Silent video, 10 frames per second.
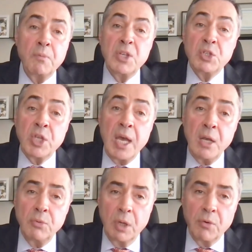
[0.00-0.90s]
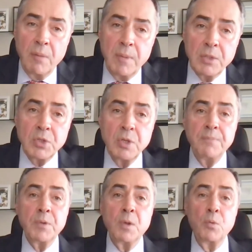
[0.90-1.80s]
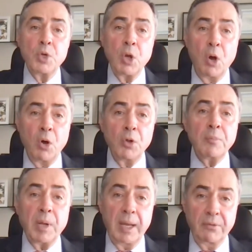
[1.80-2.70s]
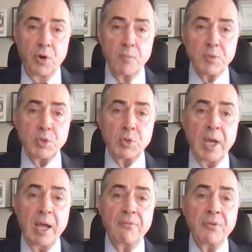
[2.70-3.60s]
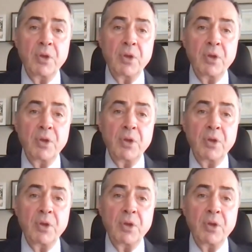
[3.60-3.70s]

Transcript: detailed agreements, with all the platforms to have